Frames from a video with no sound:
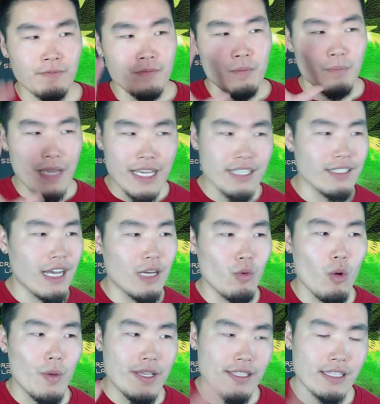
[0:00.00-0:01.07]
based on what
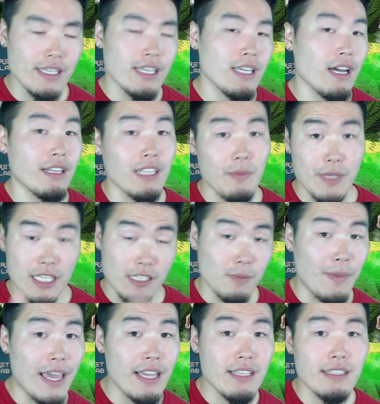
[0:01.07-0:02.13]
we see on DBZ
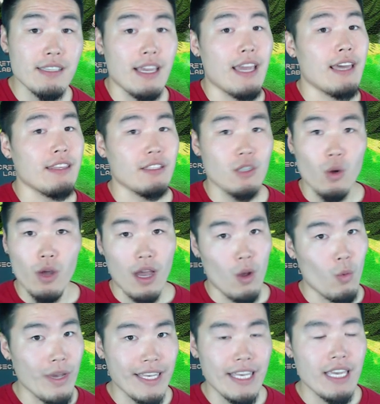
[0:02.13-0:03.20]
Space and the Dokkan
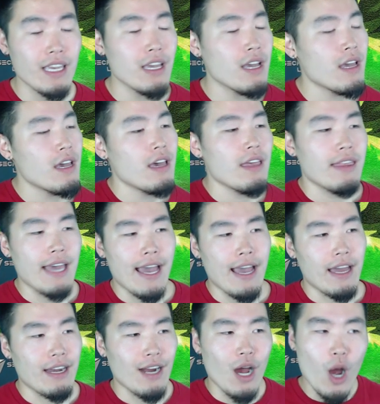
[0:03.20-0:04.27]
Wiki,
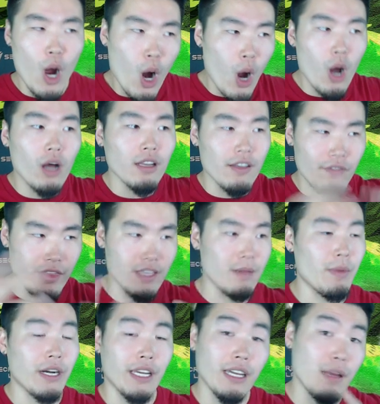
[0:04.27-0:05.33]
that all of them
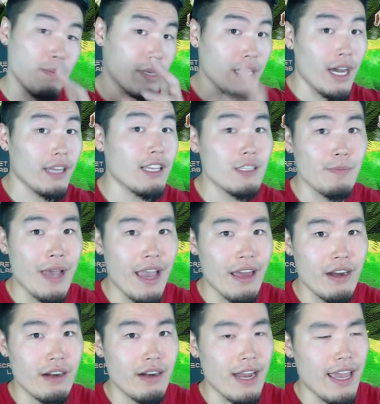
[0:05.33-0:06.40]
are going to be on this
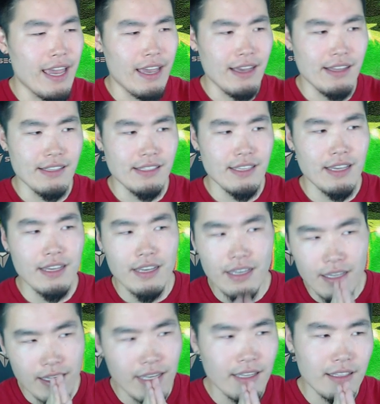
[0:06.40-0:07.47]
banner, and
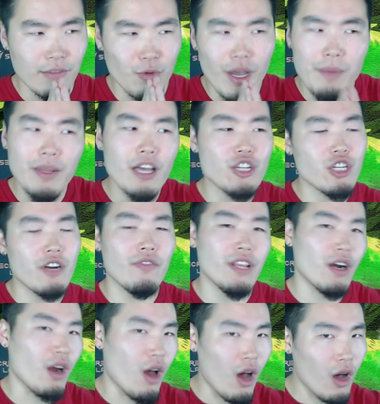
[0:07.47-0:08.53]
well, I'm not sure if they're
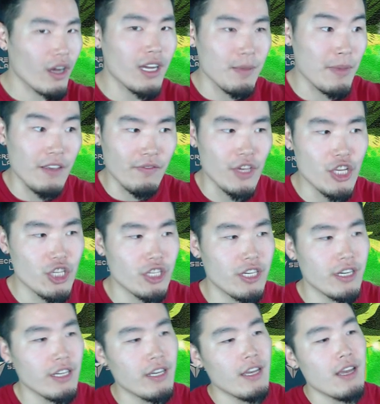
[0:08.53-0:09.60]
all going to be
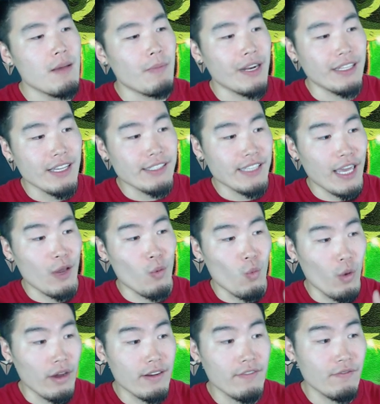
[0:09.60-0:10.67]
featured, but it does say
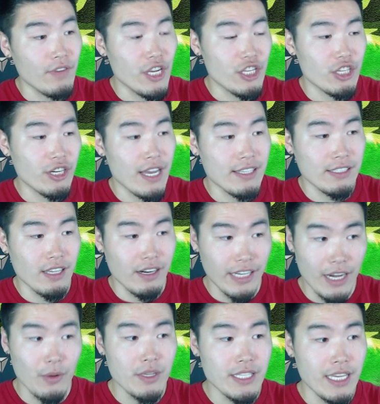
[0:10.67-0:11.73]
one featured SSR
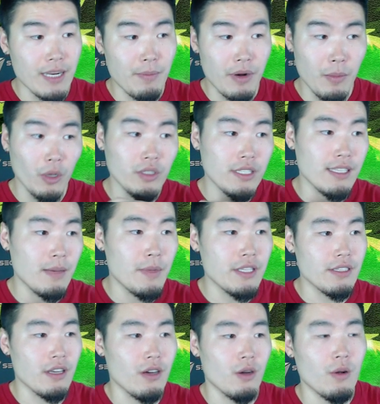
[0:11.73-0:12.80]
guaranteed per multi-summon,
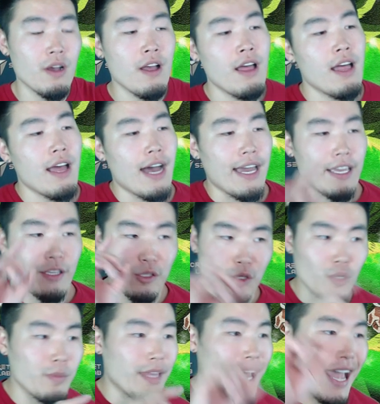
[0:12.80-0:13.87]
so I
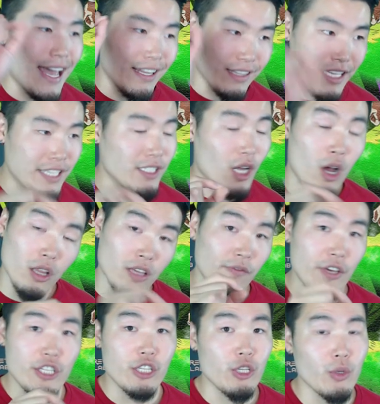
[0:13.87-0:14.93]
assume that at least all the
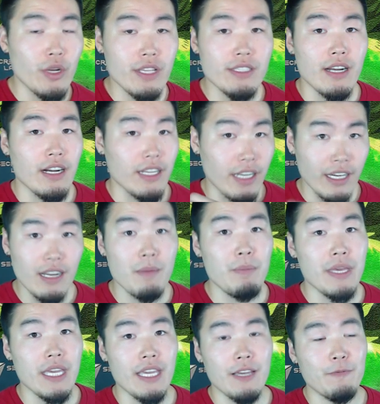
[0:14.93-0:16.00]
featured units are going to
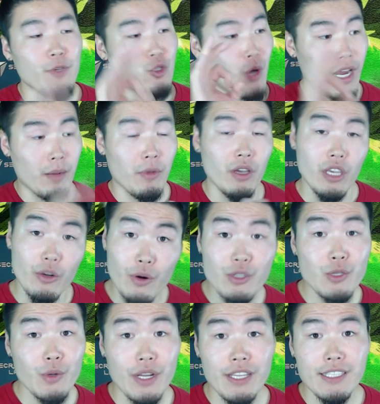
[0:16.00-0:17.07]
be Dragon Ball Heroes
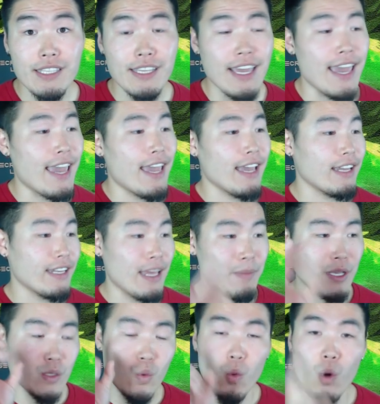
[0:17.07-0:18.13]
units, and that
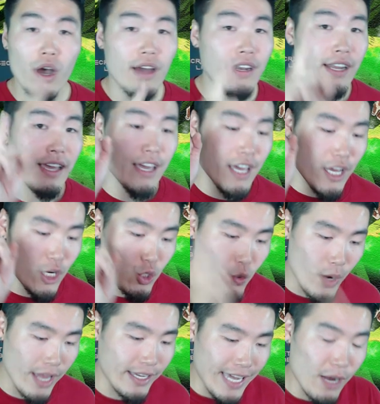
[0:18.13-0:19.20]
means one
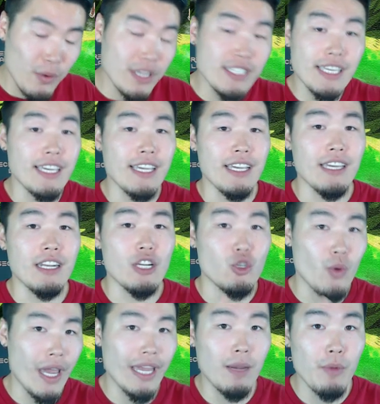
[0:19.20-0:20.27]
dra guaranteed
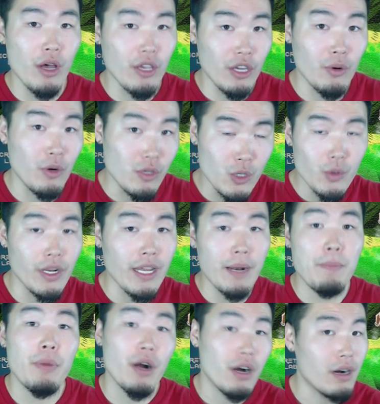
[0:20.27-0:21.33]
Dragon Ball Heroes unit
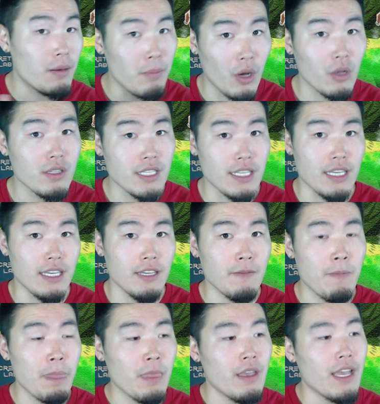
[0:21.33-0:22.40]
per multi.
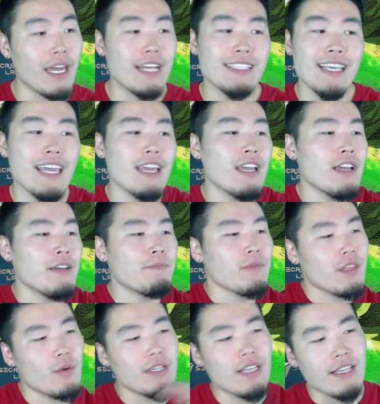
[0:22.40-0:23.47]
And I say
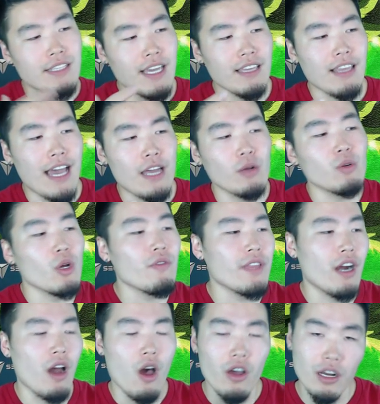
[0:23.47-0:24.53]
the reason I say it, I don't know if they're
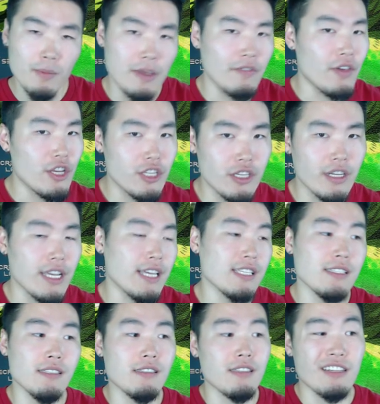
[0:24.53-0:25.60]
all going to be featured
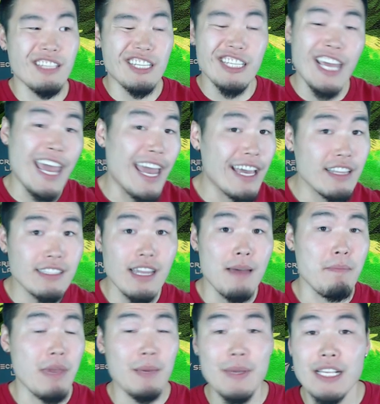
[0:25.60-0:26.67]
is there's a chance that
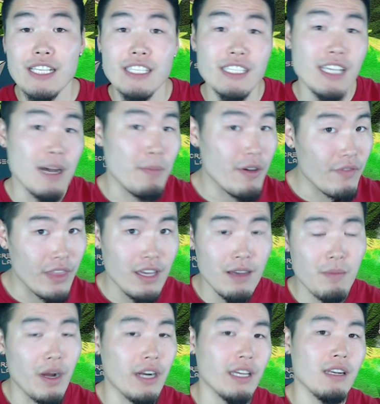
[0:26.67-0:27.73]
maybe some of them
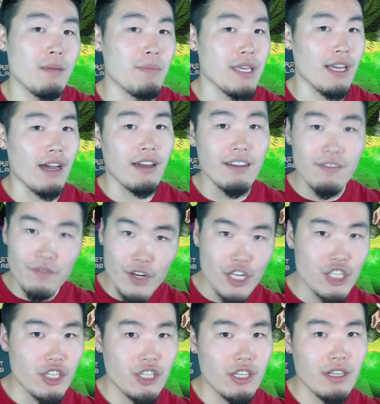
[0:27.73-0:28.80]
are going to be
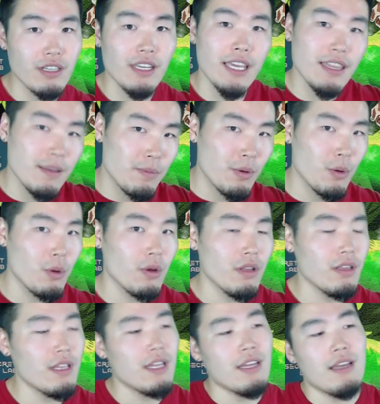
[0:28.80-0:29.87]
unfeatured in the
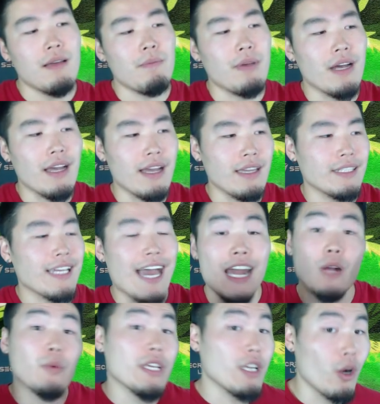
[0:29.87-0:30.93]
pool, but I don't
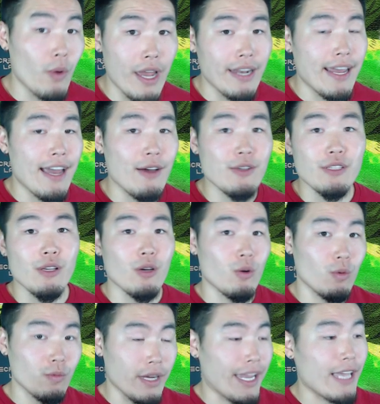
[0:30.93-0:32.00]
really know right now, so
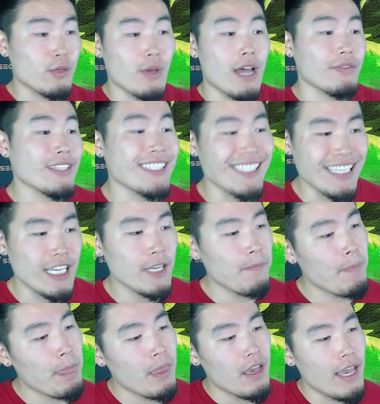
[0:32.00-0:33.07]
I guess we'll have to see.
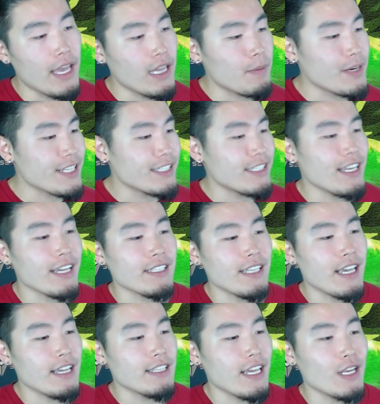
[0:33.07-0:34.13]
And number six
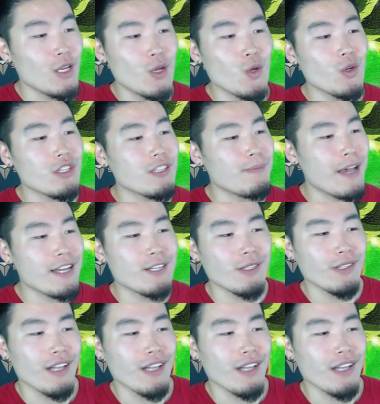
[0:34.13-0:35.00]
is a new special